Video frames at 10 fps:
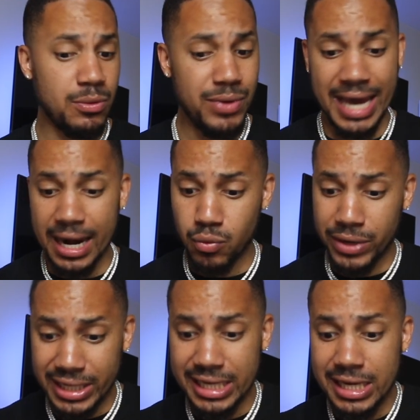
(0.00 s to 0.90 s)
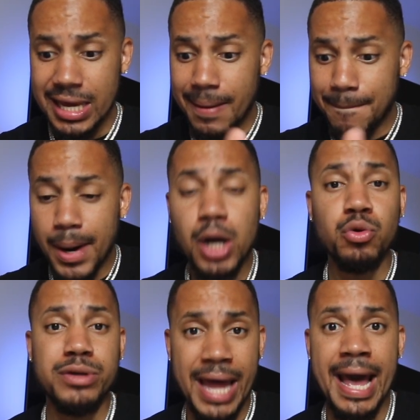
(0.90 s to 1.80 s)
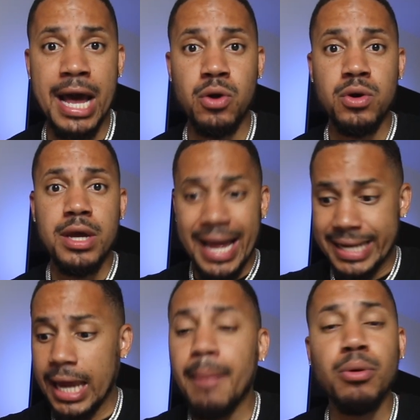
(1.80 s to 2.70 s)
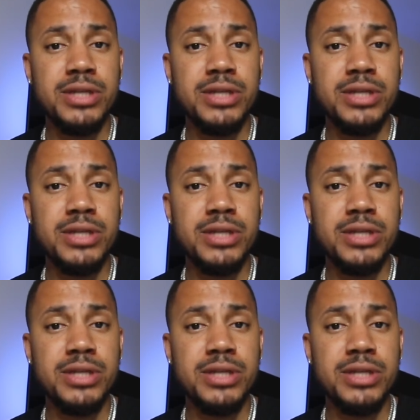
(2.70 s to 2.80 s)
We gotta really buckle down and double